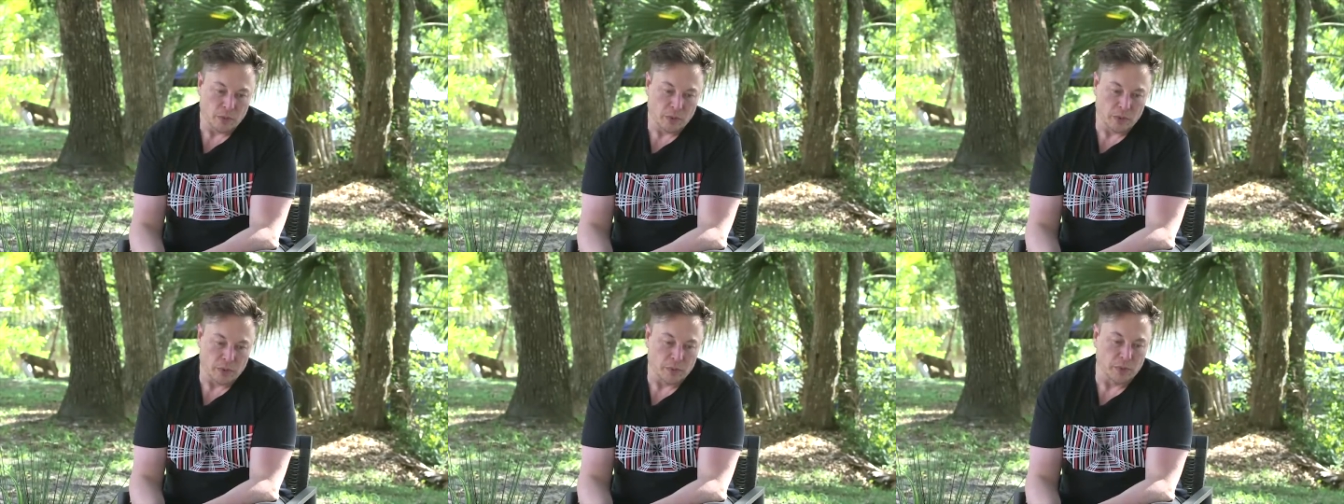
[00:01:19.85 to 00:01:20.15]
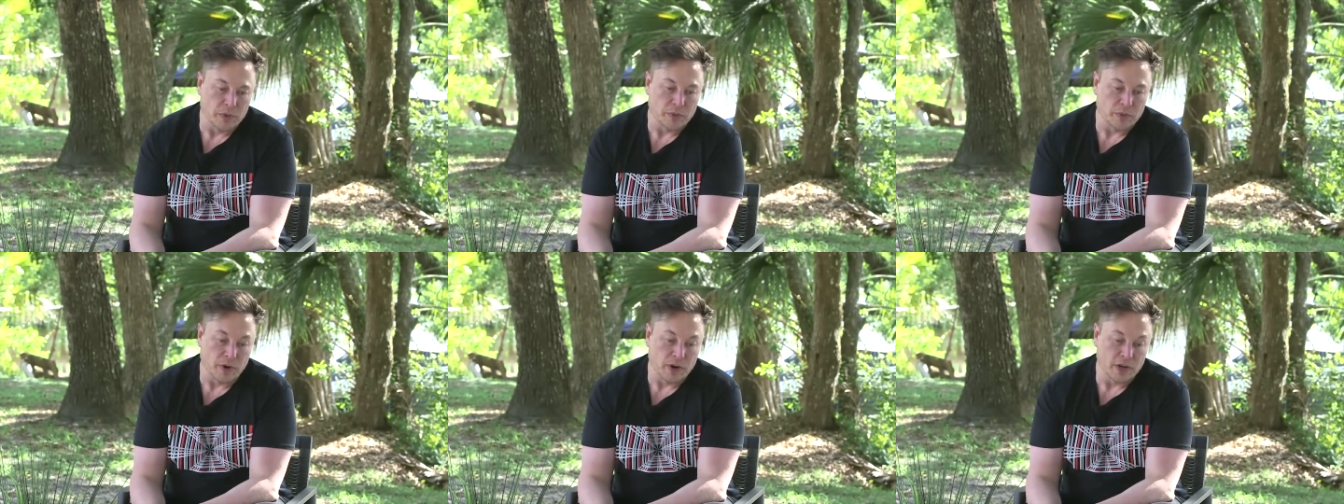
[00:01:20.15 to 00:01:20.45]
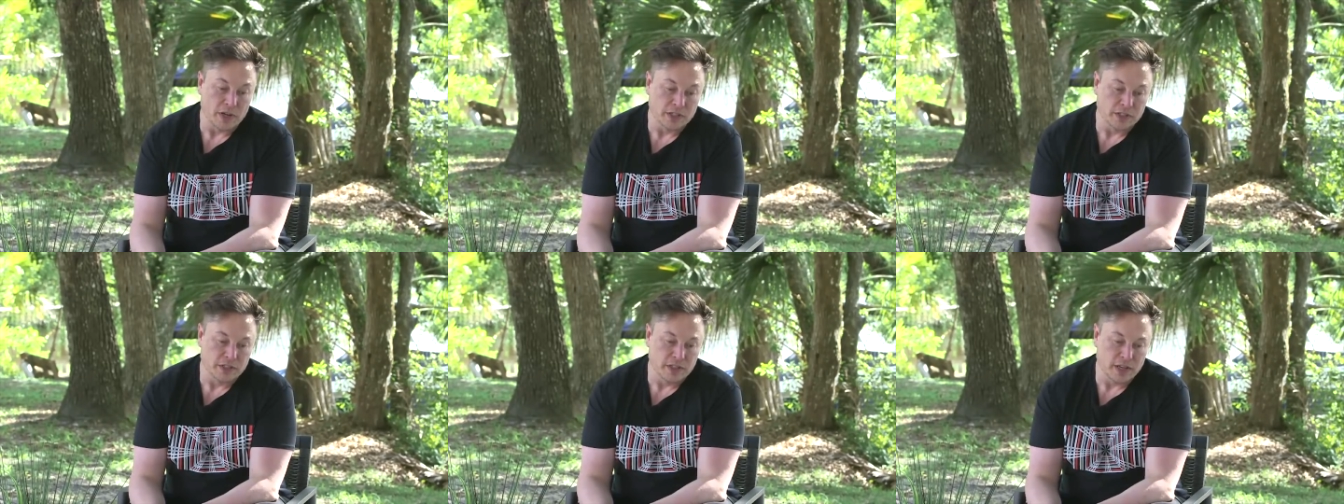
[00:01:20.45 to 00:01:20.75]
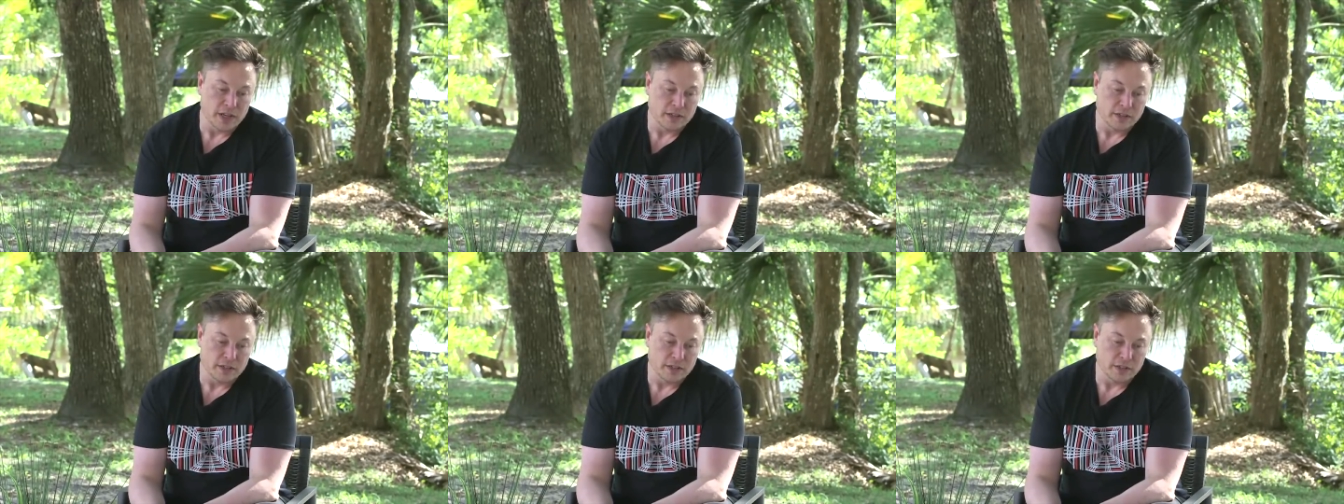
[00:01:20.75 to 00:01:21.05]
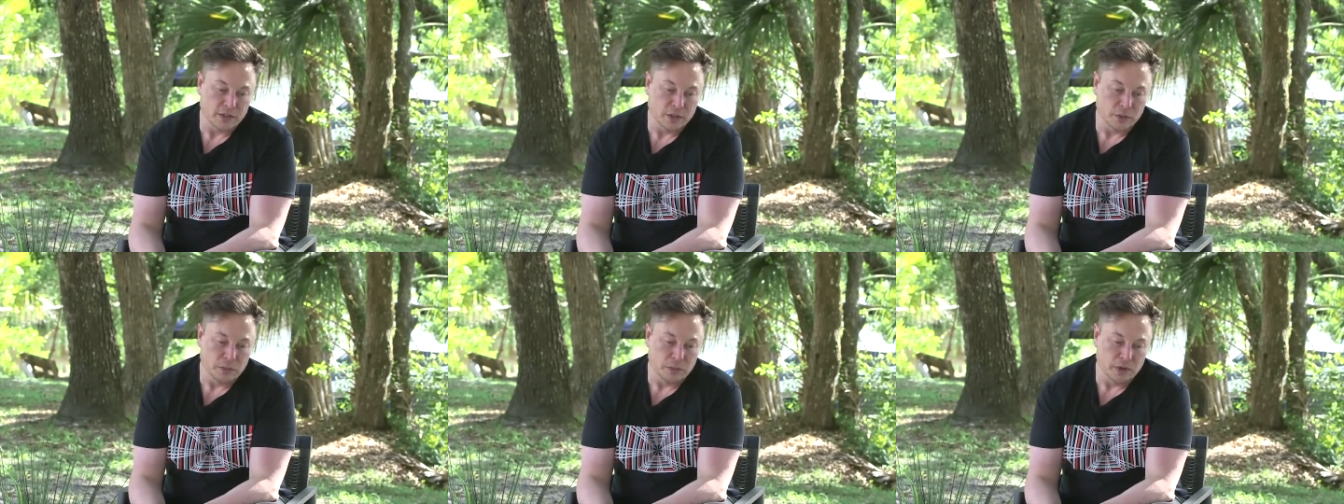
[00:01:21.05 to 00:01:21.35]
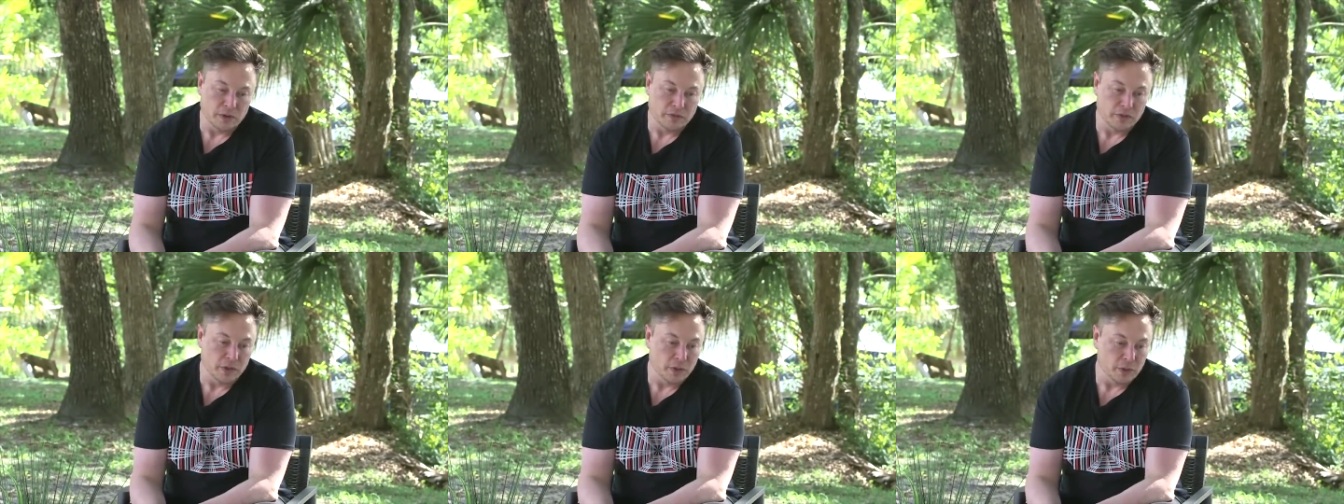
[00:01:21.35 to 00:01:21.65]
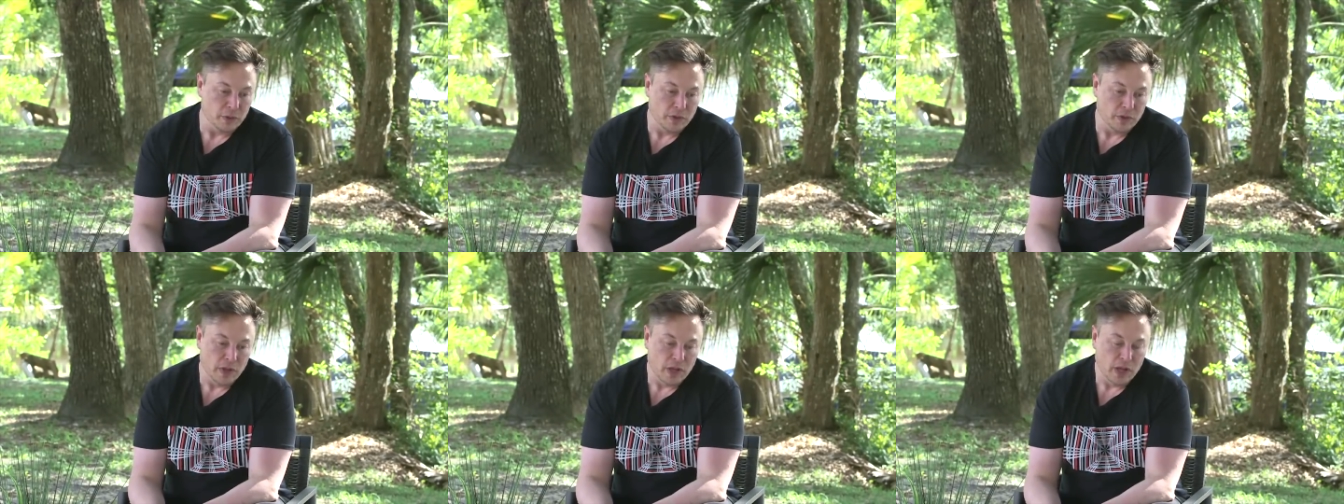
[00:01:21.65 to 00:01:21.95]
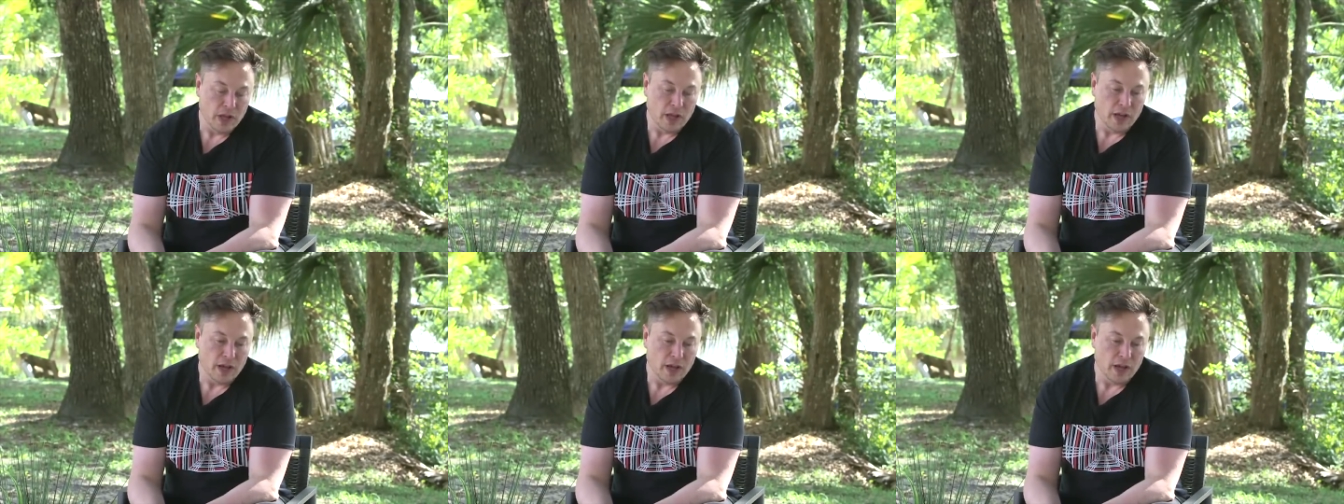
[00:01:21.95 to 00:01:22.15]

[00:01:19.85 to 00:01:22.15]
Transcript: with with rockets that uh, do burn fuel.